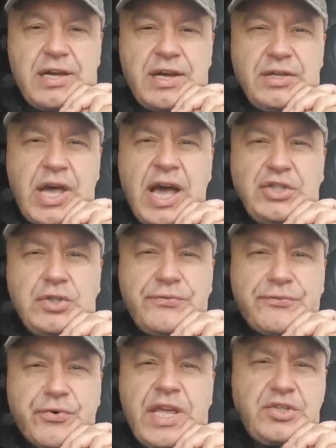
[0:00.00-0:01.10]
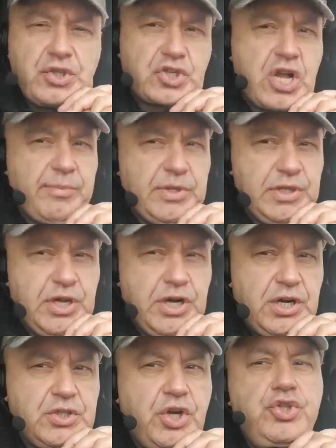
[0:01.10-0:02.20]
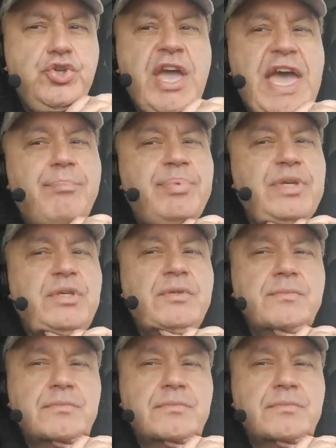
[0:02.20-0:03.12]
How your friends are coming along? Are you happy?